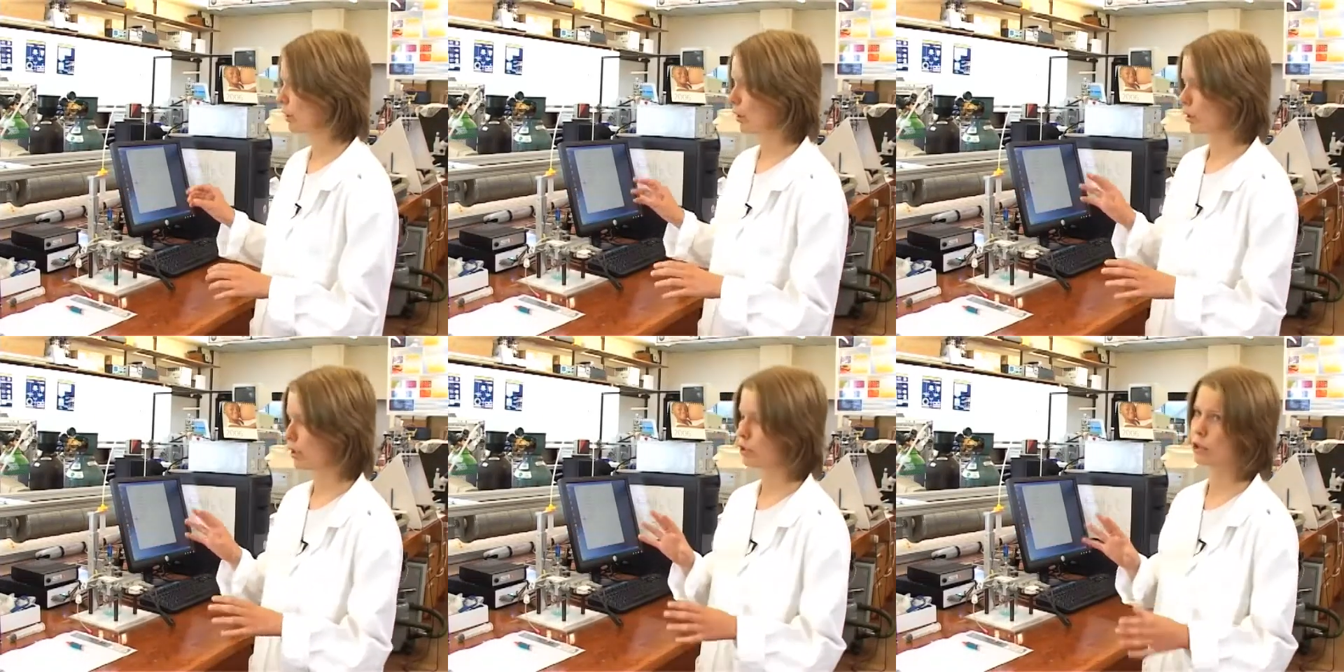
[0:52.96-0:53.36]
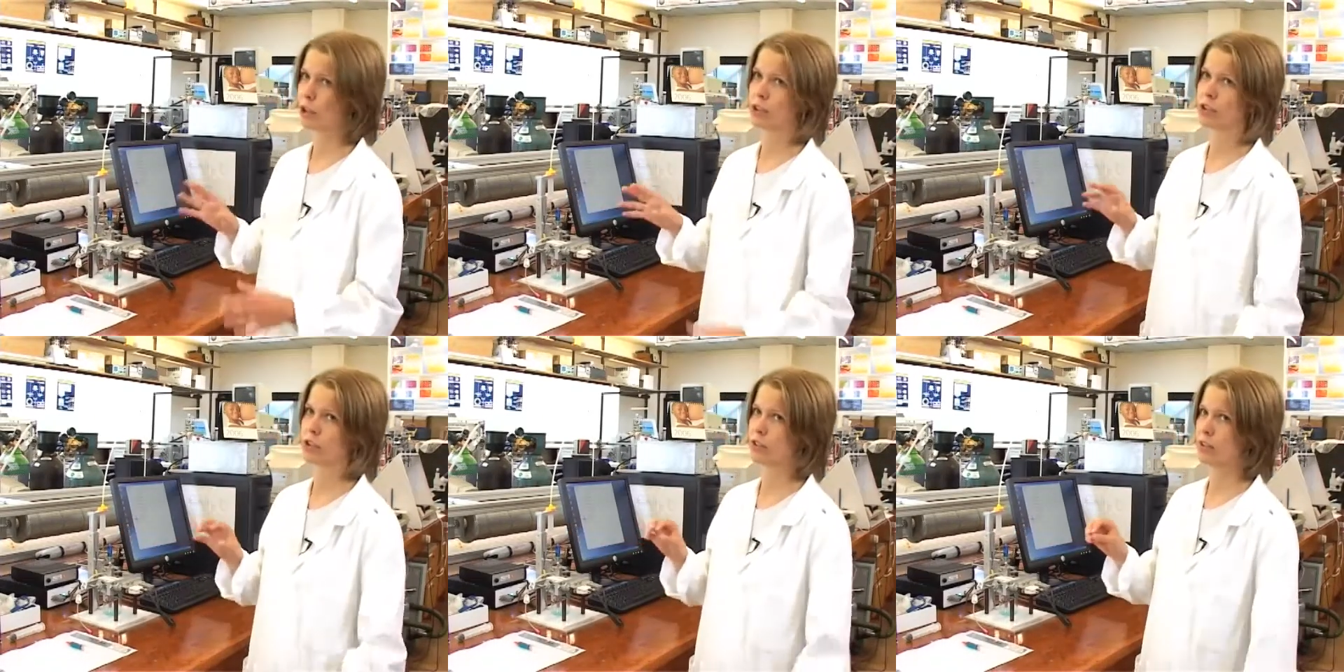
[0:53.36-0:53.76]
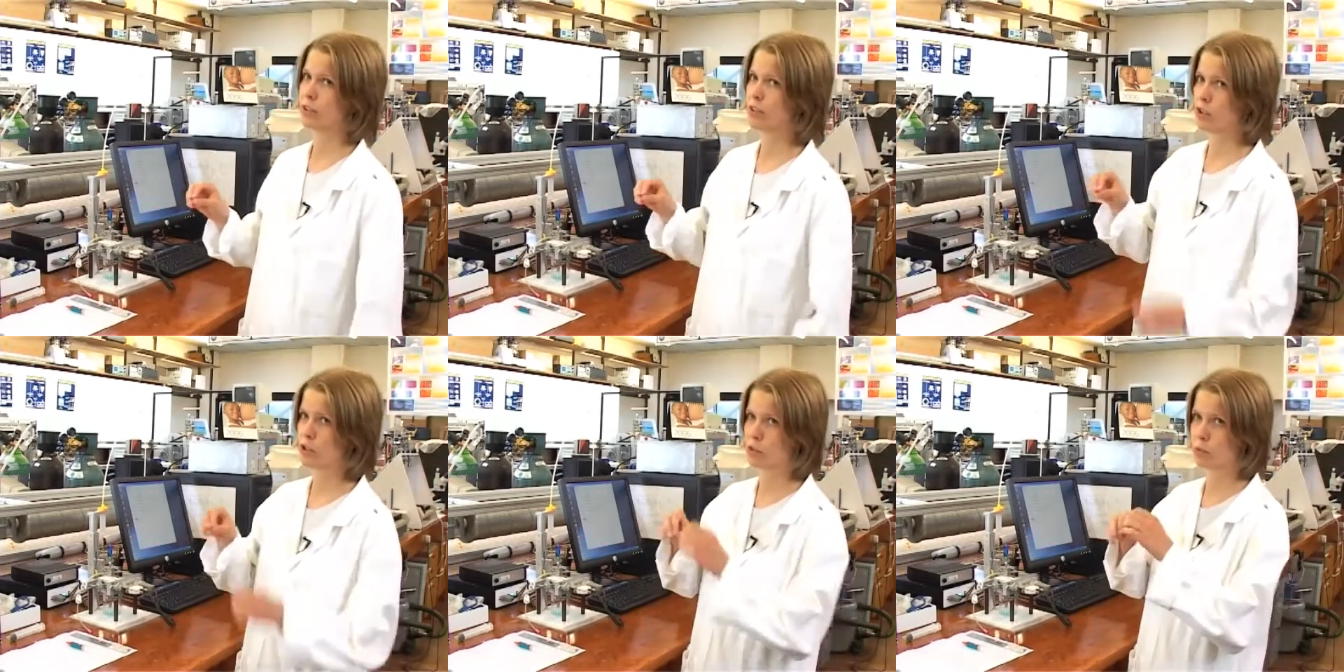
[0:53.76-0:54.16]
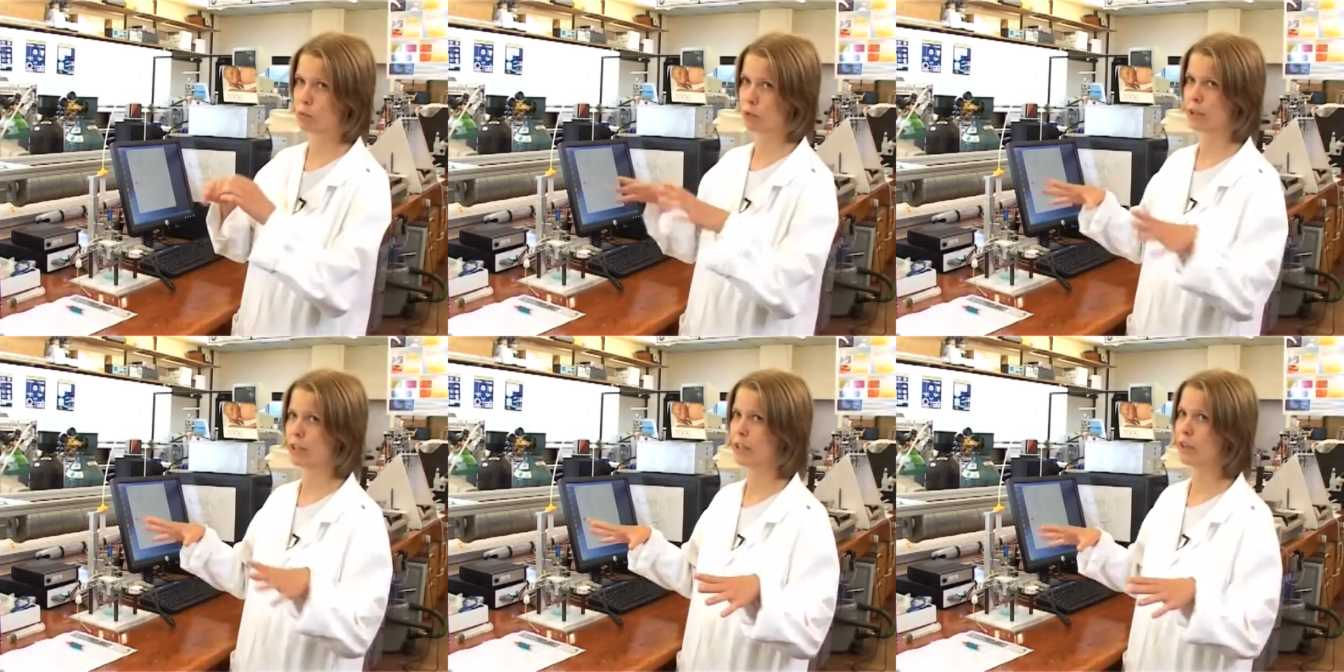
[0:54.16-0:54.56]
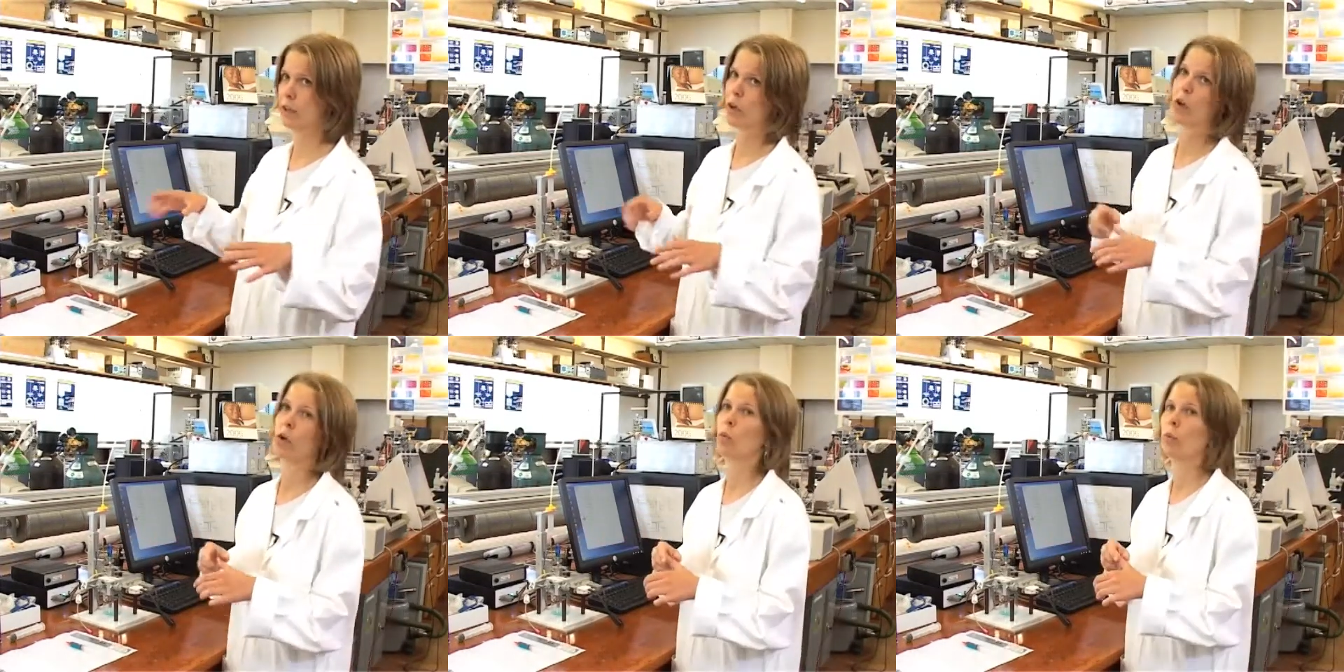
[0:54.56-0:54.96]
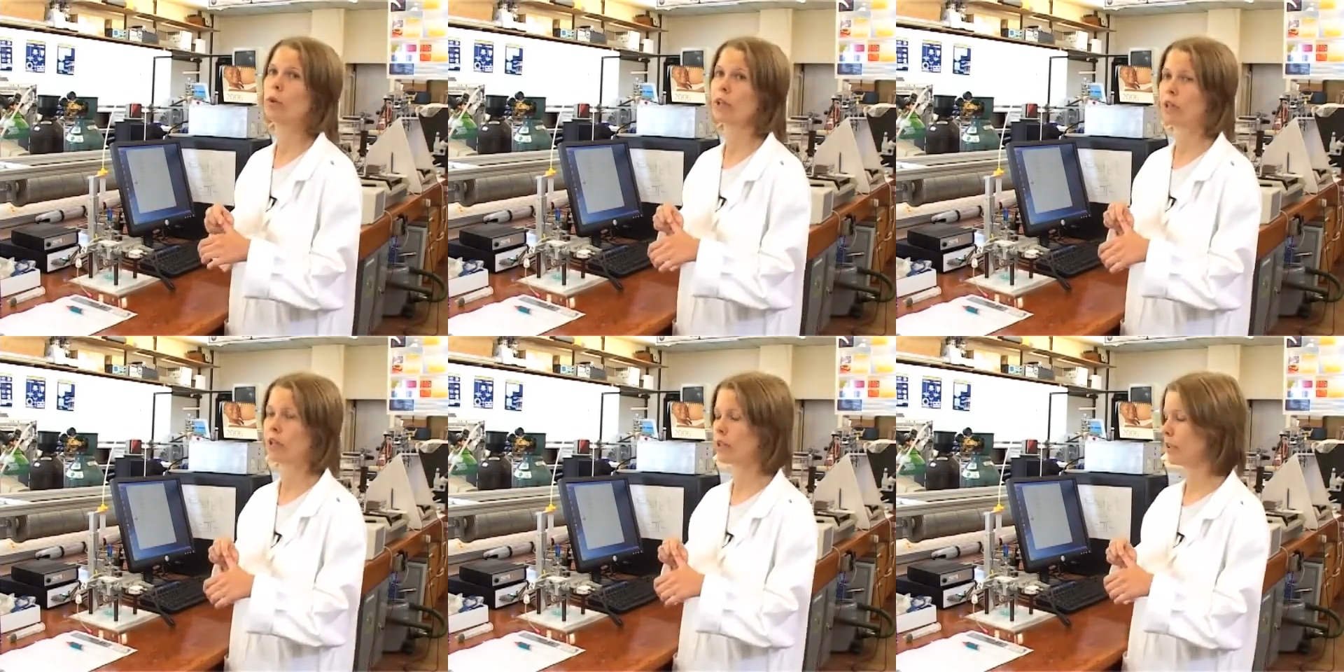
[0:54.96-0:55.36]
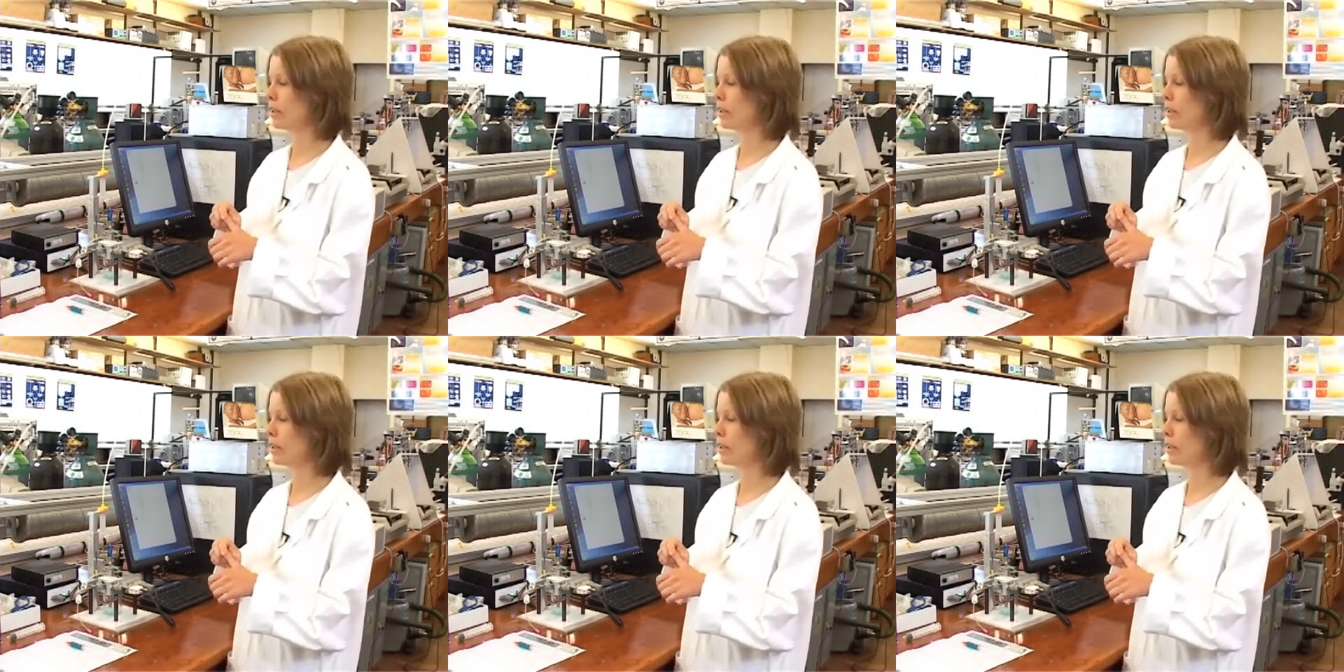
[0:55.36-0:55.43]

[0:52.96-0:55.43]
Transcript: adjust this spreading, we can